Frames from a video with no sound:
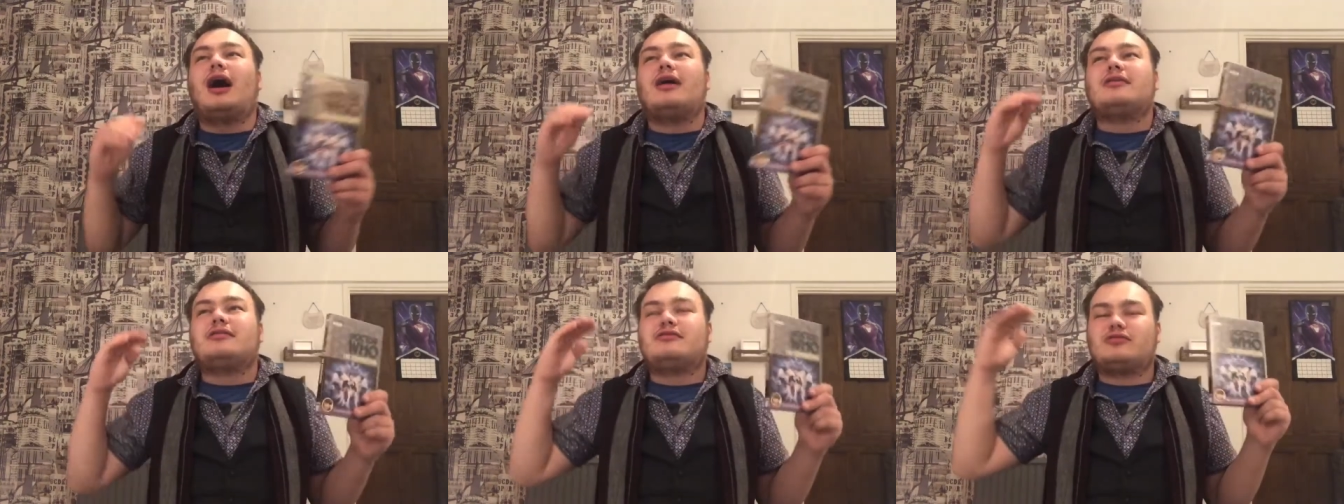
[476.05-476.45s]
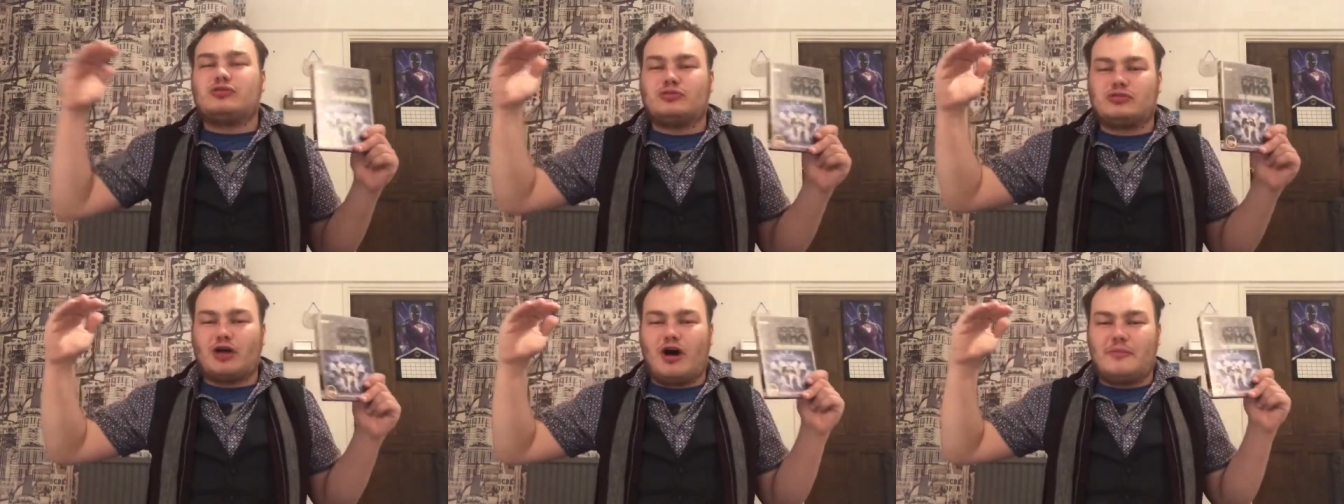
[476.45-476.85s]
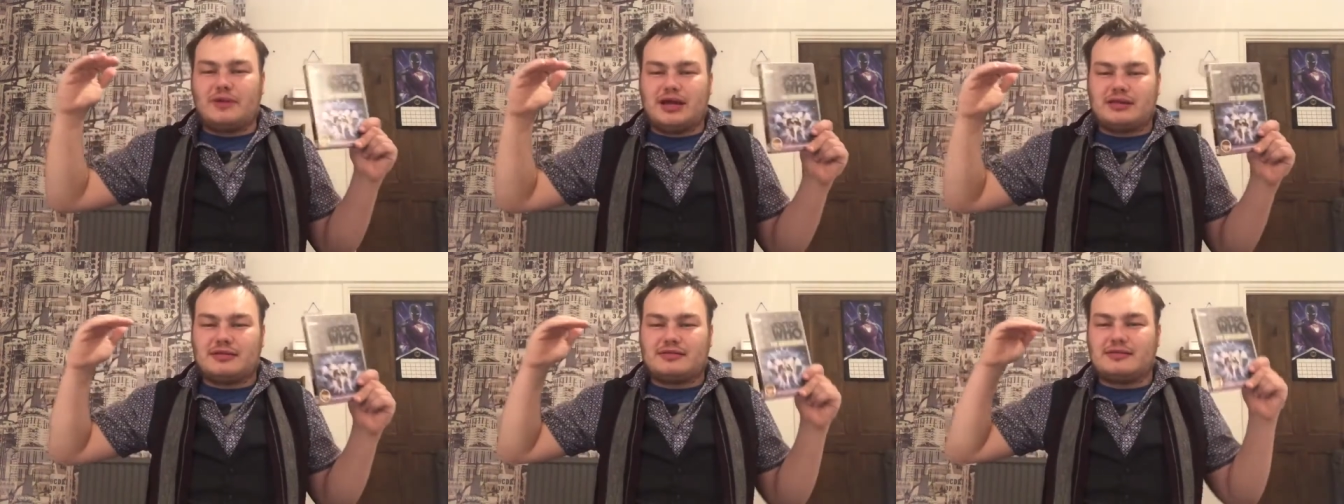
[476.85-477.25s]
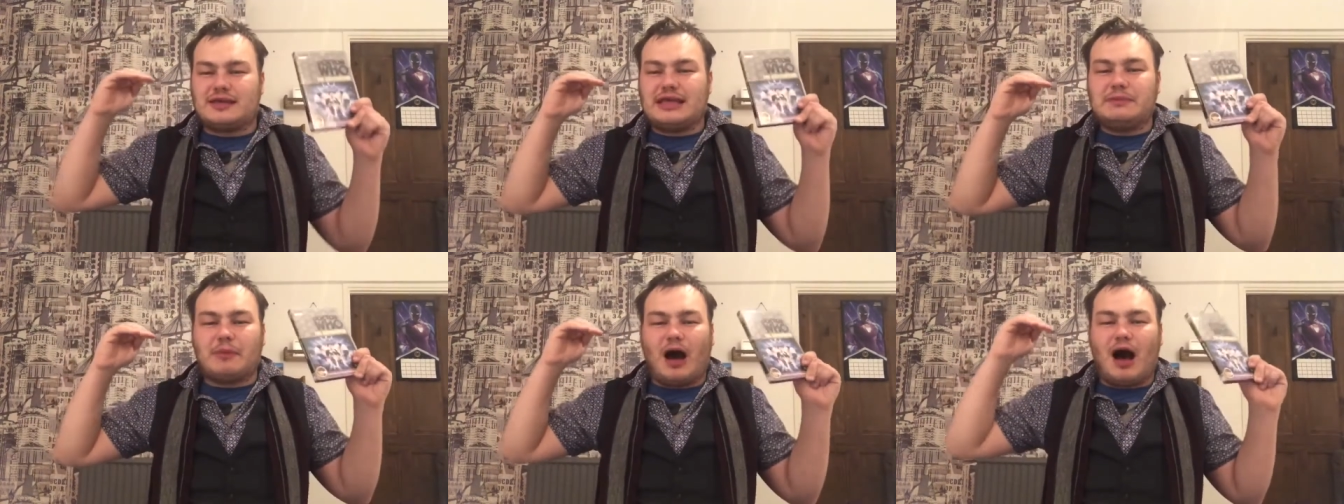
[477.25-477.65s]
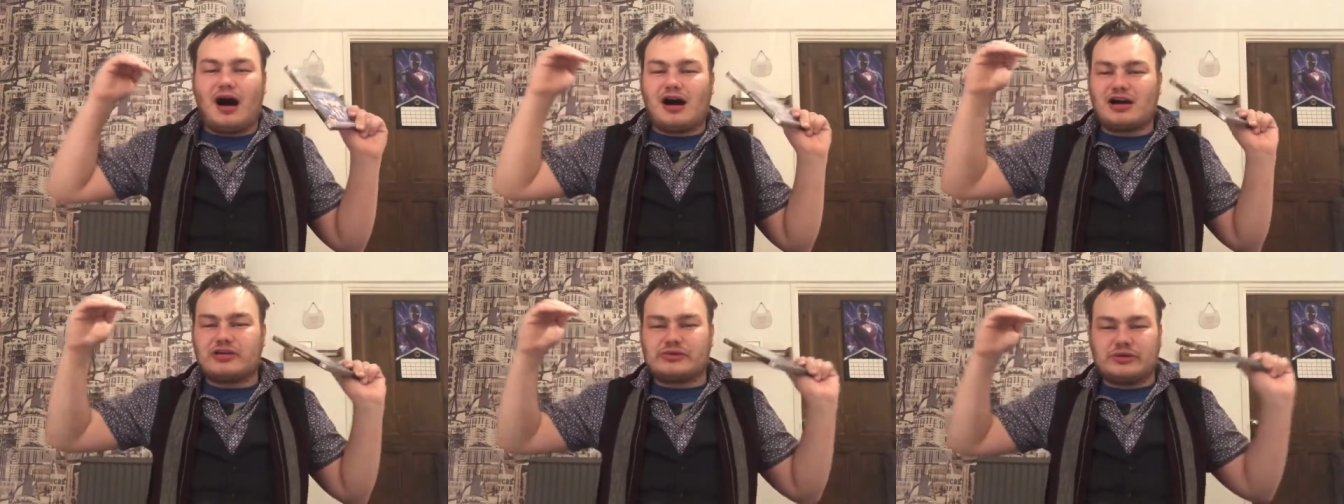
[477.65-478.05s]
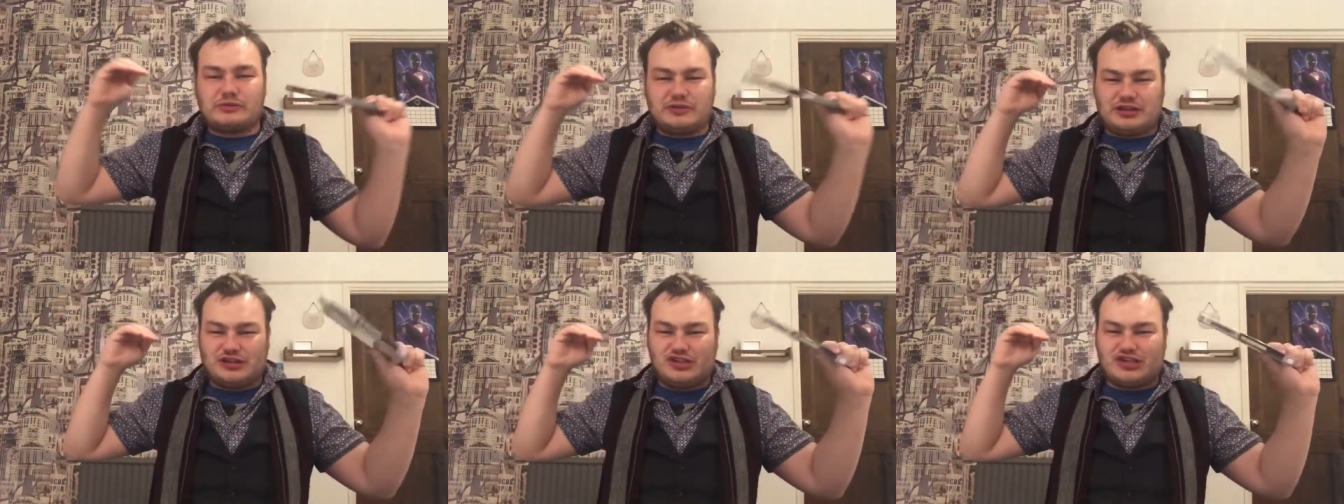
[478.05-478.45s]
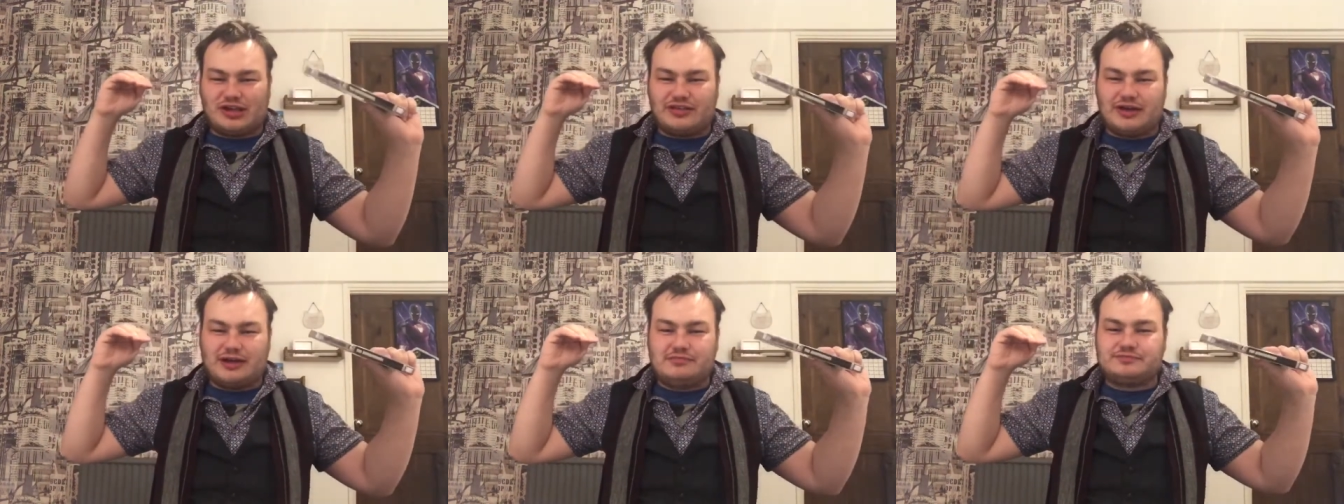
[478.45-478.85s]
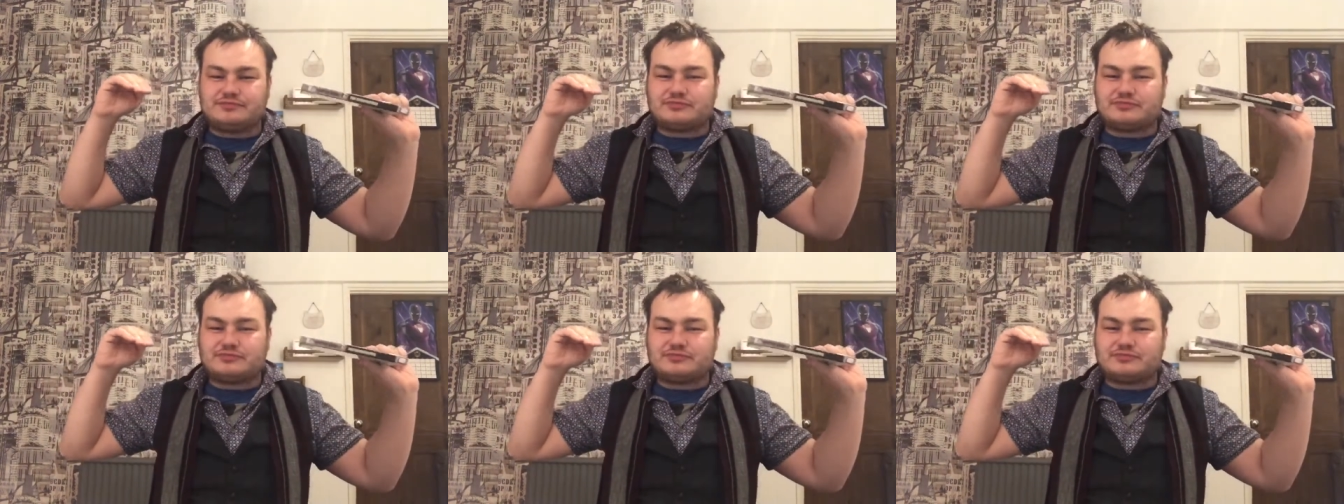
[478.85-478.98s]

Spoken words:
these 2 Dominators, they keep arguing with each other,